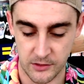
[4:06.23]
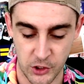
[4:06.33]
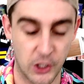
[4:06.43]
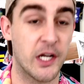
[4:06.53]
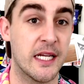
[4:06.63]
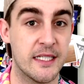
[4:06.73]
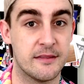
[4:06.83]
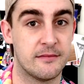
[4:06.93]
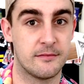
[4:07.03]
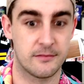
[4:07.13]
journey
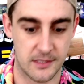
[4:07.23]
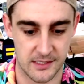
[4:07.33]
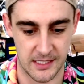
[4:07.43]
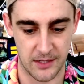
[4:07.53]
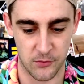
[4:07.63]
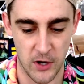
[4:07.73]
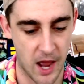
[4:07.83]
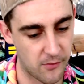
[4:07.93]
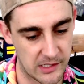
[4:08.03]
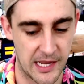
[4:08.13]
to see what
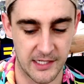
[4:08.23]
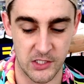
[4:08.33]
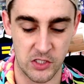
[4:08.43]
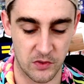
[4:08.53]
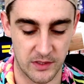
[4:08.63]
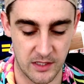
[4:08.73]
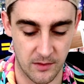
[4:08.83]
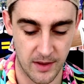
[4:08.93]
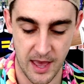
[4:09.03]
I would like to do with them,